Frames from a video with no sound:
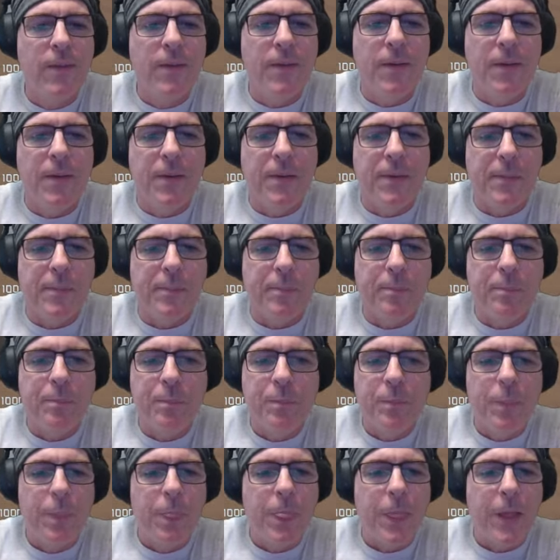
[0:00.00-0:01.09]
Um,
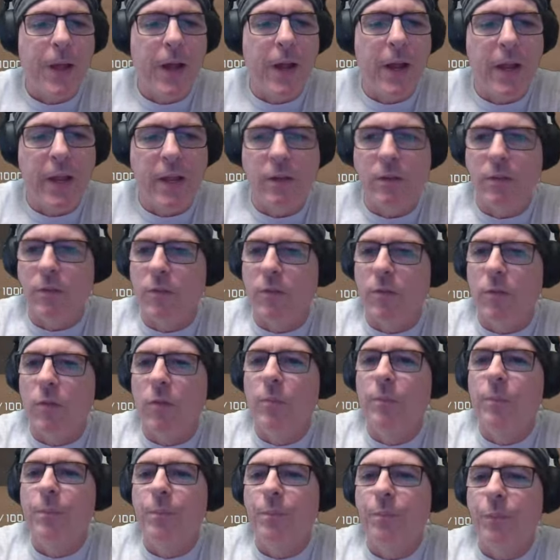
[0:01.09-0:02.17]
I
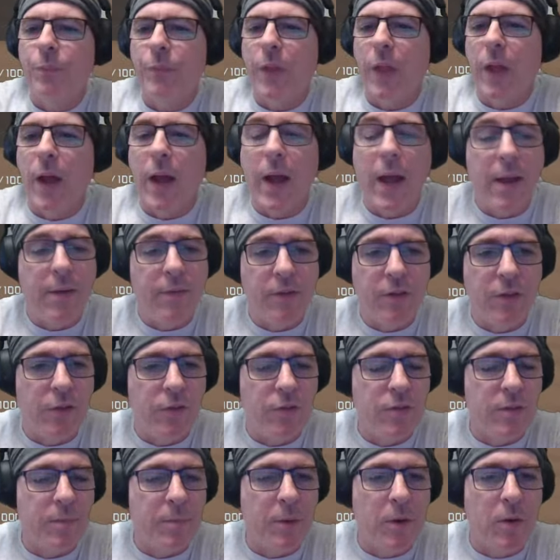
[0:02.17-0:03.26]
haven't used
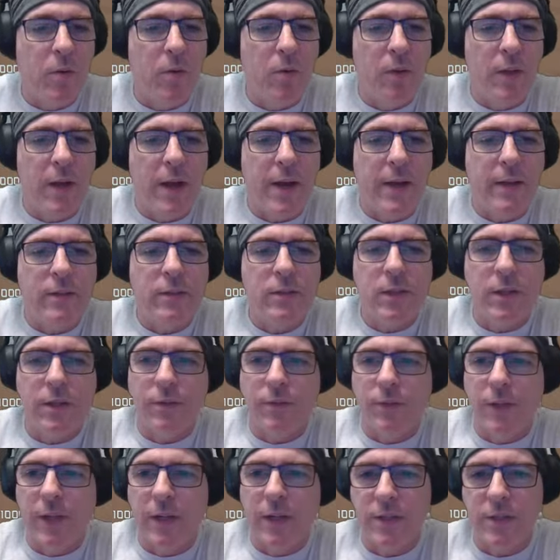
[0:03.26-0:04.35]
them a whole lot.
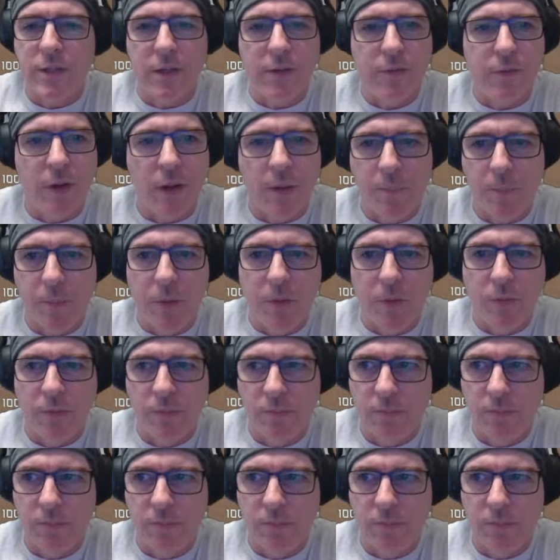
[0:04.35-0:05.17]
Like I said, I built